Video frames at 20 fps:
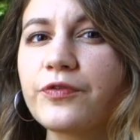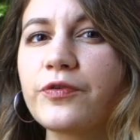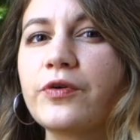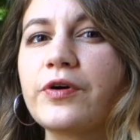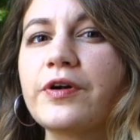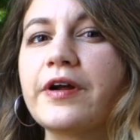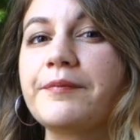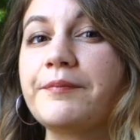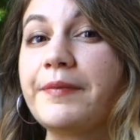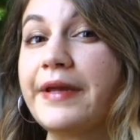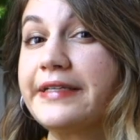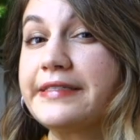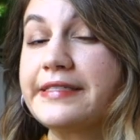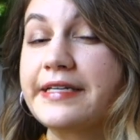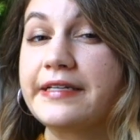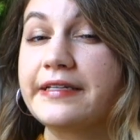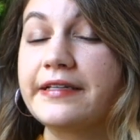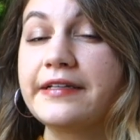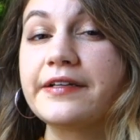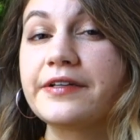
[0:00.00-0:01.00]
for
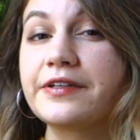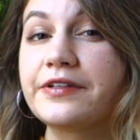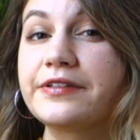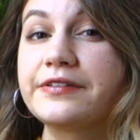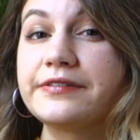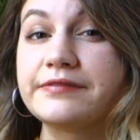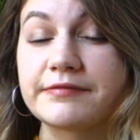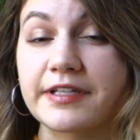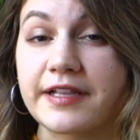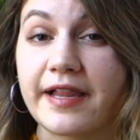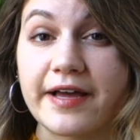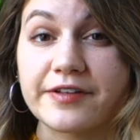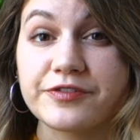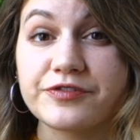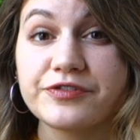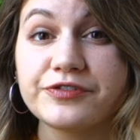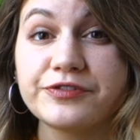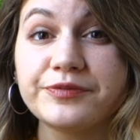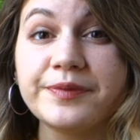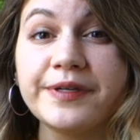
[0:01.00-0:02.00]
maintaining a good
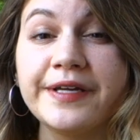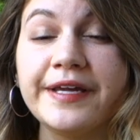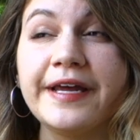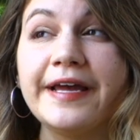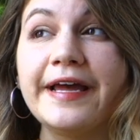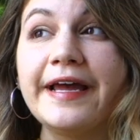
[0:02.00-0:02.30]
classroom,